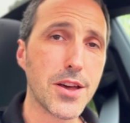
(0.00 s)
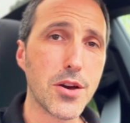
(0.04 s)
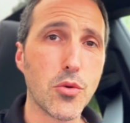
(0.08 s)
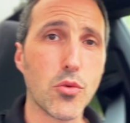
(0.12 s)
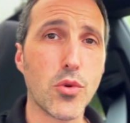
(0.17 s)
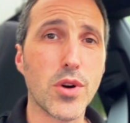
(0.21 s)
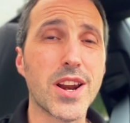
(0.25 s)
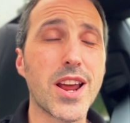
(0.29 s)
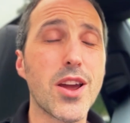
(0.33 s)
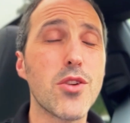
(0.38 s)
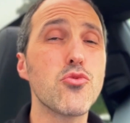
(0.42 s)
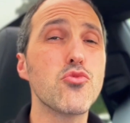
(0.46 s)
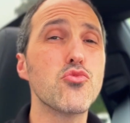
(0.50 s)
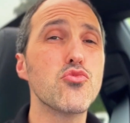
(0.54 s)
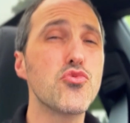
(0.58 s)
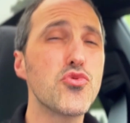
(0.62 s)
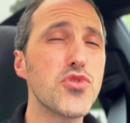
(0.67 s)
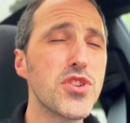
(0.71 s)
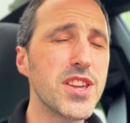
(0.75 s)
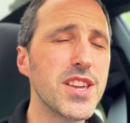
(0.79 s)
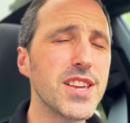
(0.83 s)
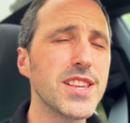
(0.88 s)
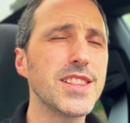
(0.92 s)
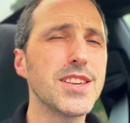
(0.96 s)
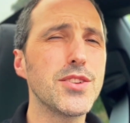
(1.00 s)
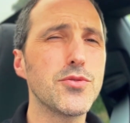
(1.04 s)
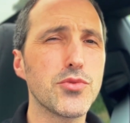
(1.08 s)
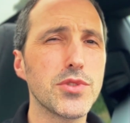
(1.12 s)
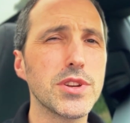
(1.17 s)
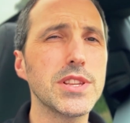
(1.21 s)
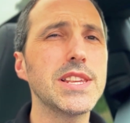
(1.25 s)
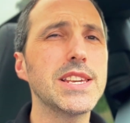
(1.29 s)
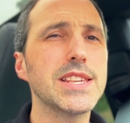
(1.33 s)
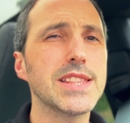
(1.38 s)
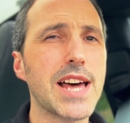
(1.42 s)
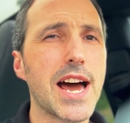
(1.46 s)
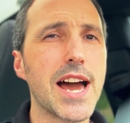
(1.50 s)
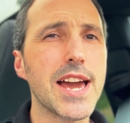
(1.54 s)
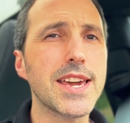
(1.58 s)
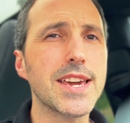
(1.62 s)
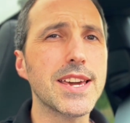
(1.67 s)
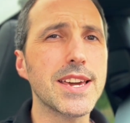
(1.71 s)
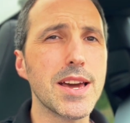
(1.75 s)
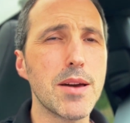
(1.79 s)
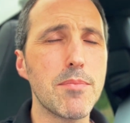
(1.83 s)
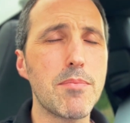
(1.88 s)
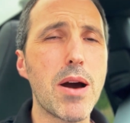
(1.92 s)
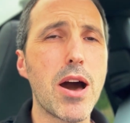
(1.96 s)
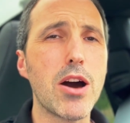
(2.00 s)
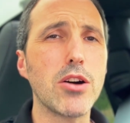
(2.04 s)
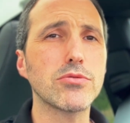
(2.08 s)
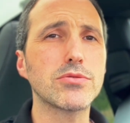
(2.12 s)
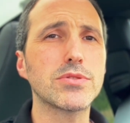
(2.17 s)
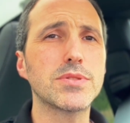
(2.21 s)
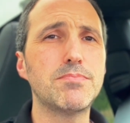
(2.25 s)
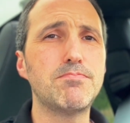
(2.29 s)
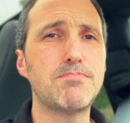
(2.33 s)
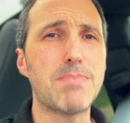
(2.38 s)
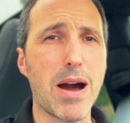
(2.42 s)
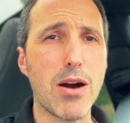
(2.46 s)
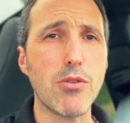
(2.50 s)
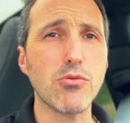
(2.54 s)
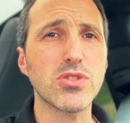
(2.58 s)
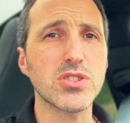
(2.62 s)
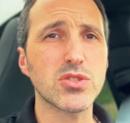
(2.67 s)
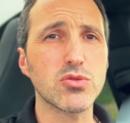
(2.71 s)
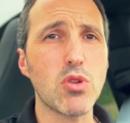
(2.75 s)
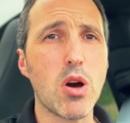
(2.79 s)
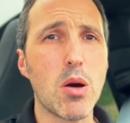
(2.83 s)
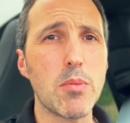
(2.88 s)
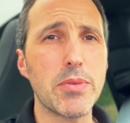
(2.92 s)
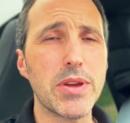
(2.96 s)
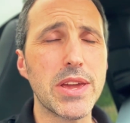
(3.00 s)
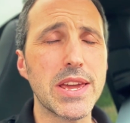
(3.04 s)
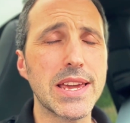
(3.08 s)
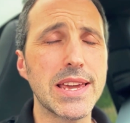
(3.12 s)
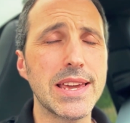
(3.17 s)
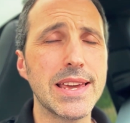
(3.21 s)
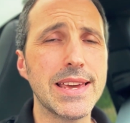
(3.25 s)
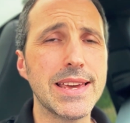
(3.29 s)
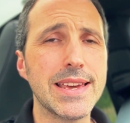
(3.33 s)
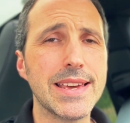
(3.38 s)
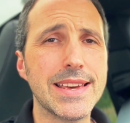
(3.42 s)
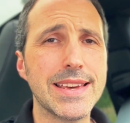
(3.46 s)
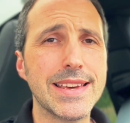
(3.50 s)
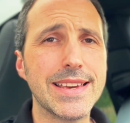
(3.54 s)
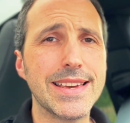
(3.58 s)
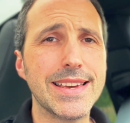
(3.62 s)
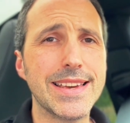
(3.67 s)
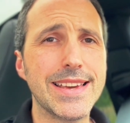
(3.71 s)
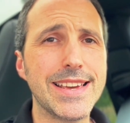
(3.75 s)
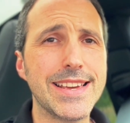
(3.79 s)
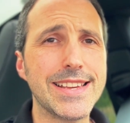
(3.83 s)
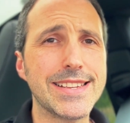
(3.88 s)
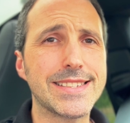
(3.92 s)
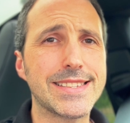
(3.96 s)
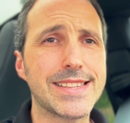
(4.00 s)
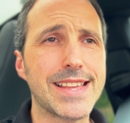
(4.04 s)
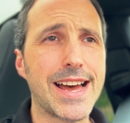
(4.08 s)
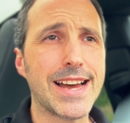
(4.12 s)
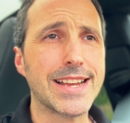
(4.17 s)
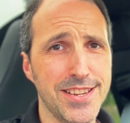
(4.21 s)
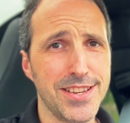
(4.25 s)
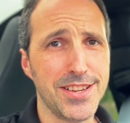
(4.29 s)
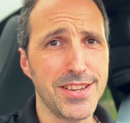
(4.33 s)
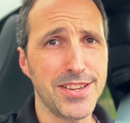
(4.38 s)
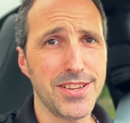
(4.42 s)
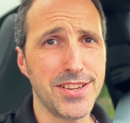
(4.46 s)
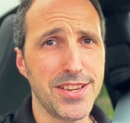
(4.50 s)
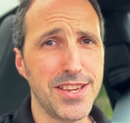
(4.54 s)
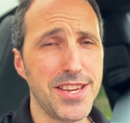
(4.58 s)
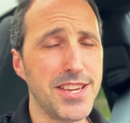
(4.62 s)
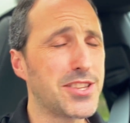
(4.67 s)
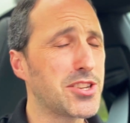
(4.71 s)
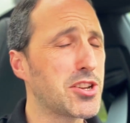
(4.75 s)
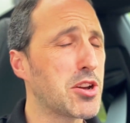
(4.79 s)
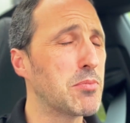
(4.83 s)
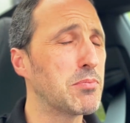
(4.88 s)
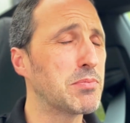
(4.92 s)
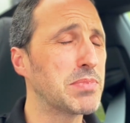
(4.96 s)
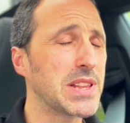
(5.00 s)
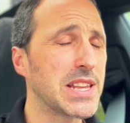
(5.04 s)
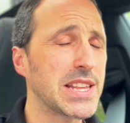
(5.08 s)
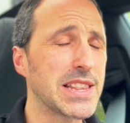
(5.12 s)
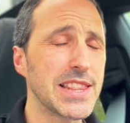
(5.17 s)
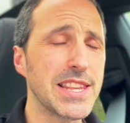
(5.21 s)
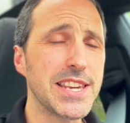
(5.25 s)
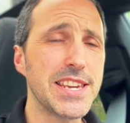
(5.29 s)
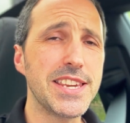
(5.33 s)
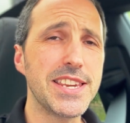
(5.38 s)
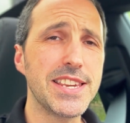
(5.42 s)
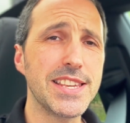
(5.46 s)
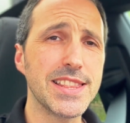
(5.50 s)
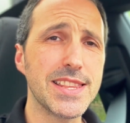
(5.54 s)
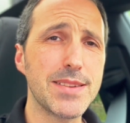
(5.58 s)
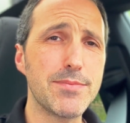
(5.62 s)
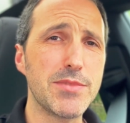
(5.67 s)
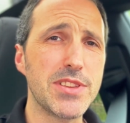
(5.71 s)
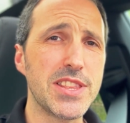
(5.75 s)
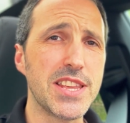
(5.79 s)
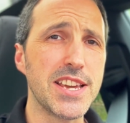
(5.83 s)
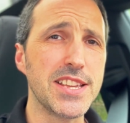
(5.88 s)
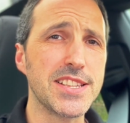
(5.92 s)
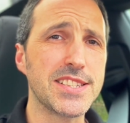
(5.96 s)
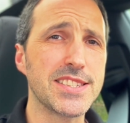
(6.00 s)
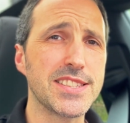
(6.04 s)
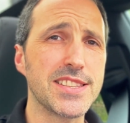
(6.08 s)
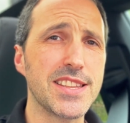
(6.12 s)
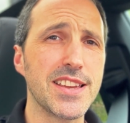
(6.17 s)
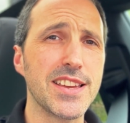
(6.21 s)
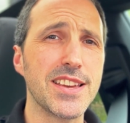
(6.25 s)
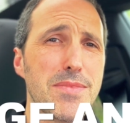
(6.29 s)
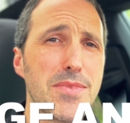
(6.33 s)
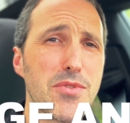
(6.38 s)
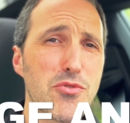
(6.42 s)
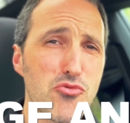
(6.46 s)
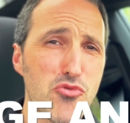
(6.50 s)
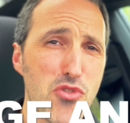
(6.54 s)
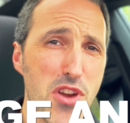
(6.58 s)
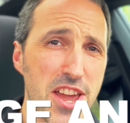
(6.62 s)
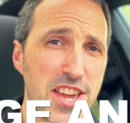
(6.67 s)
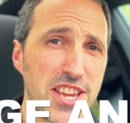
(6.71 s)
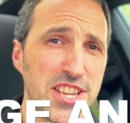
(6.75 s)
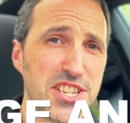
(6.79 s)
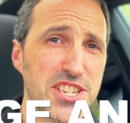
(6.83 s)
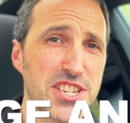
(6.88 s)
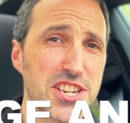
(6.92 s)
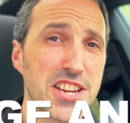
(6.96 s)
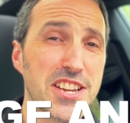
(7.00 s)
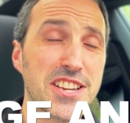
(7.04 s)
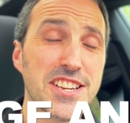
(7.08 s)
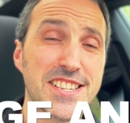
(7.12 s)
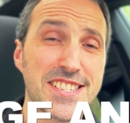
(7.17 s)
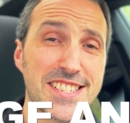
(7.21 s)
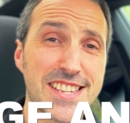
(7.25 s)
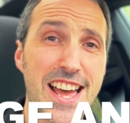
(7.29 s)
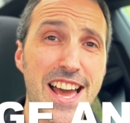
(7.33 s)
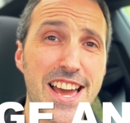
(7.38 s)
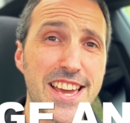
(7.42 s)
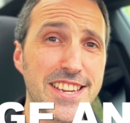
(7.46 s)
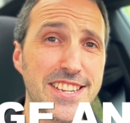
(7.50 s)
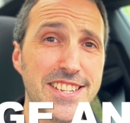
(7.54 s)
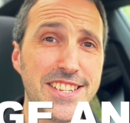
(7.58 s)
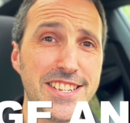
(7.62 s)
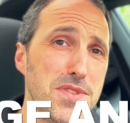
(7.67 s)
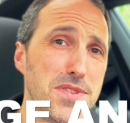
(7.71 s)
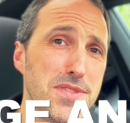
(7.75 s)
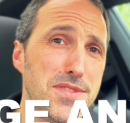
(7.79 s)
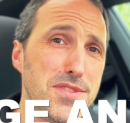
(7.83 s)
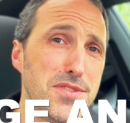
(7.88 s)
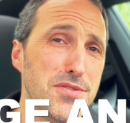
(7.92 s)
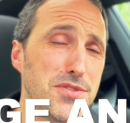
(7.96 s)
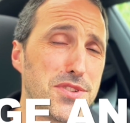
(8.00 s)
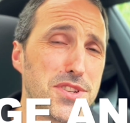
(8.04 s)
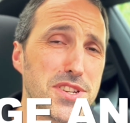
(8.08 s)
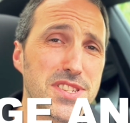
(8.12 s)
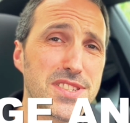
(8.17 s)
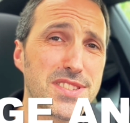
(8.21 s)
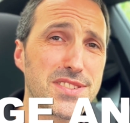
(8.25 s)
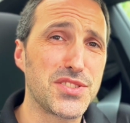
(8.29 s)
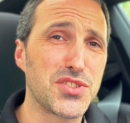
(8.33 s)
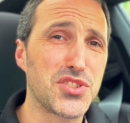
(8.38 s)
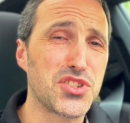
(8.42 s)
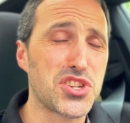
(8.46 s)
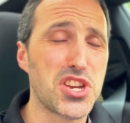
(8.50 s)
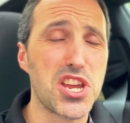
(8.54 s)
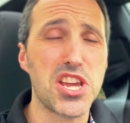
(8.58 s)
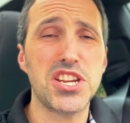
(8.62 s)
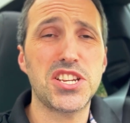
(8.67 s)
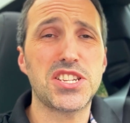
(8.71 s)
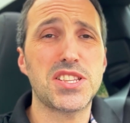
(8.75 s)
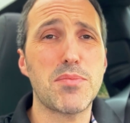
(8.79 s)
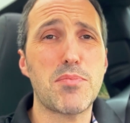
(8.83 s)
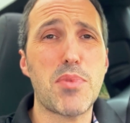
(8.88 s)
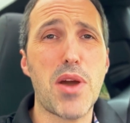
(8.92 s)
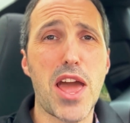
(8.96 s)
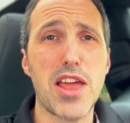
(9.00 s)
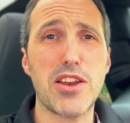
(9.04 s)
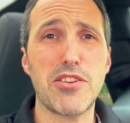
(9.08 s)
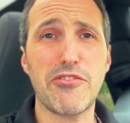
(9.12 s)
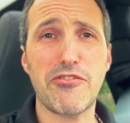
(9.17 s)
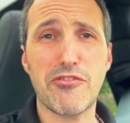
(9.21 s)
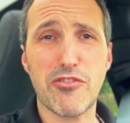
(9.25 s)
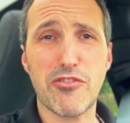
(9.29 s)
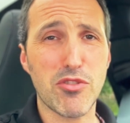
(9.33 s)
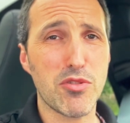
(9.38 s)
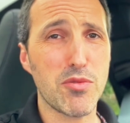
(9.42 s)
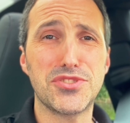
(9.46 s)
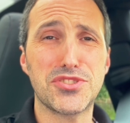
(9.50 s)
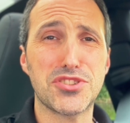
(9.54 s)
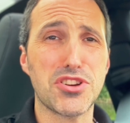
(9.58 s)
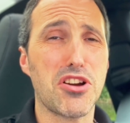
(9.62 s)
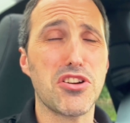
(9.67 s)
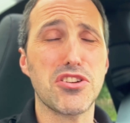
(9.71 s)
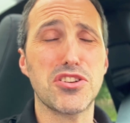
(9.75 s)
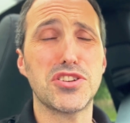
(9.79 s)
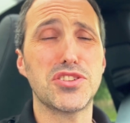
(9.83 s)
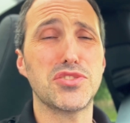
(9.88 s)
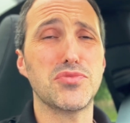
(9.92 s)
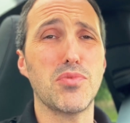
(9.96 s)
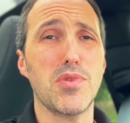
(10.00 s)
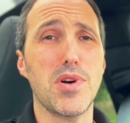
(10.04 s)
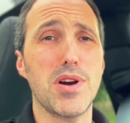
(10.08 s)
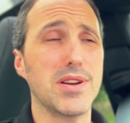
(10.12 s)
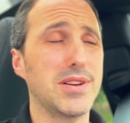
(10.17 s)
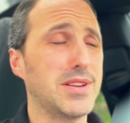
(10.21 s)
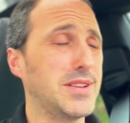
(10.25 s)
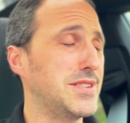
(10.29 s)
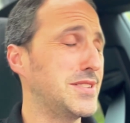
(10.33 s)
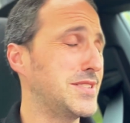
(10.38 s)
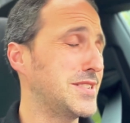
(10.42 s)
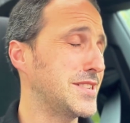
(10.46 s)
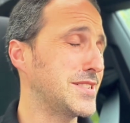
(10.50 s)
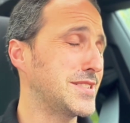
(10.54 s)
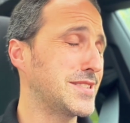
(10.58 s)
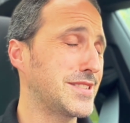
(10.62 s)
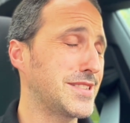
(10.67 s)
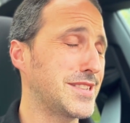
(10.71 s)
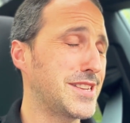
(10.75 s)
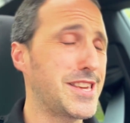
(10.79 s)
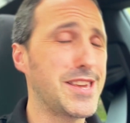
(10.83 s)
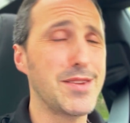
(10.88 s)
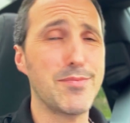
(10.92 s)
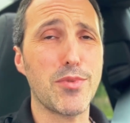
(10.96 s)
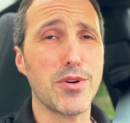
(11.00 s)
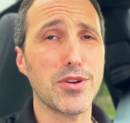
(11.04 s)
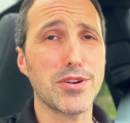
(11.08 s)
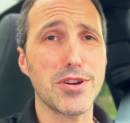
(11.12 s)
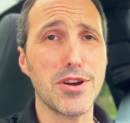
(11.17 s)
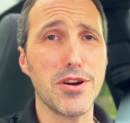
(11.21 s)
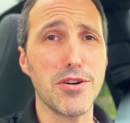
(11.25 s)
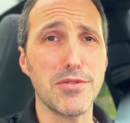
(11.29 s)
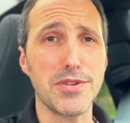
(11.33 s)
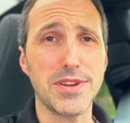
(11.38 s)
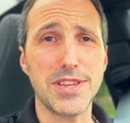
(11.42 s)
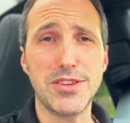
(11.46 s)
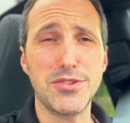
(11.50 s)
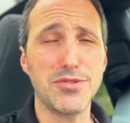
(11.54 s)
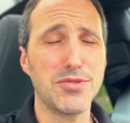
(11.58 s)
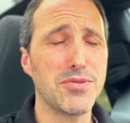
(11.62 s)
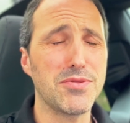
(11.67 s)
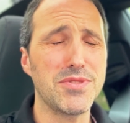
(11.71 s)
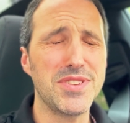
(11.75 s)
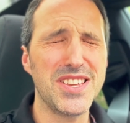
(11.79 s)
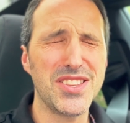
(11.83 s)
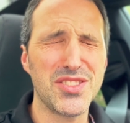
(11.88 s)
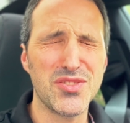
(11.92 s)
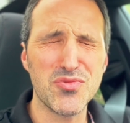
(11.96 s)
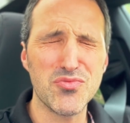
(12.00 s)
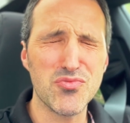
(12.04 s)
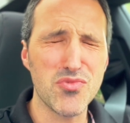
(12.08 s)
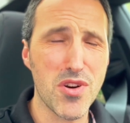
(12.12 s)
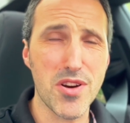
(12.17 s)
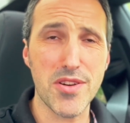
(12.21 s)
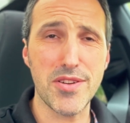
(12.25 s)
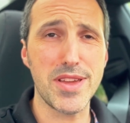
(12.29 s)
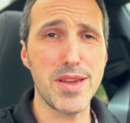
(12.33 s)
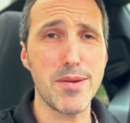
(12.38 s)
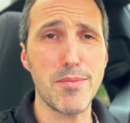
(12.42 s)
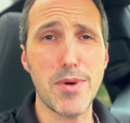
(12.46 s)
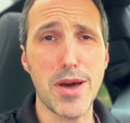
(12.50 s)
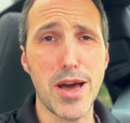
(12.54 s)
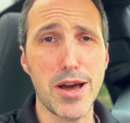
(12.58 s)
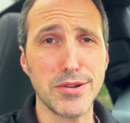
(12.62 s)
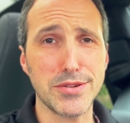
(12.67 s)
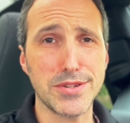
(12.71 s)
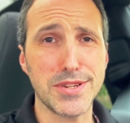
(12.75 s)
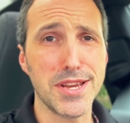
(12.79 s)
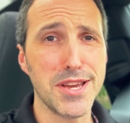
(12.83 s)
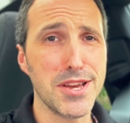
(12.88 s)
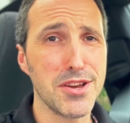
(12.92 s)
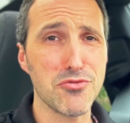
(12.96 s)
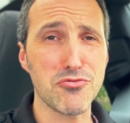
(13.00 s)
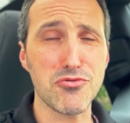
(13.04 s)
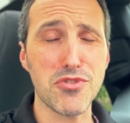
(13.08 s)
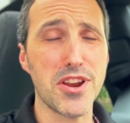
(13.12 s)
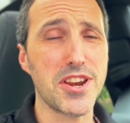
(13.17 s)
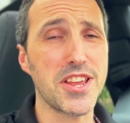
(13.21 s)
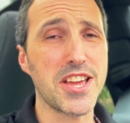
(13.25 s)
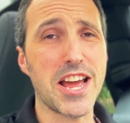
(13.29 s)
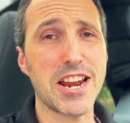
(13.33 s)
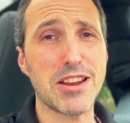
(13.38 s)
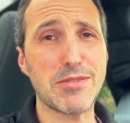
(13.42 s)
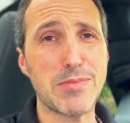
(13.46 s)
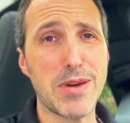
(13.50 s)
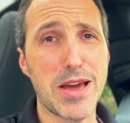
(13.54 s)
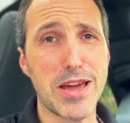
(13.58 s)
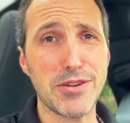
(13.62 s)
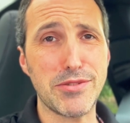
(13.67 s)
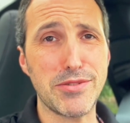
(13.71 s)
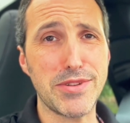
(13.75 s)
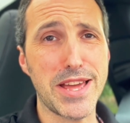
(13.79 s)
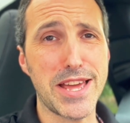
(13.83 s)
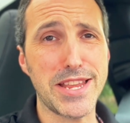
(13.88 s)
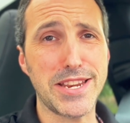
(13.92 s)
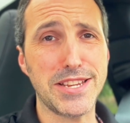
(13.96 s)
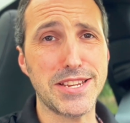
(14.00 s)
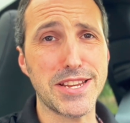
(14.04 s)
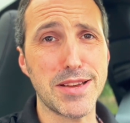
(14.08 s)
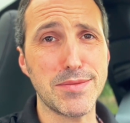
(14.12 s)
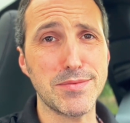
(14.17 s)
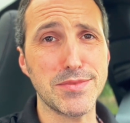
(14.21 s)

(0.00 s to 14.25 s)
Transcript: What I really, really like about power swapping is that it completely eliminates the range anxiety. You just change the battery for a charged one and just keep on going. You don't need to worry about running out of battery anytime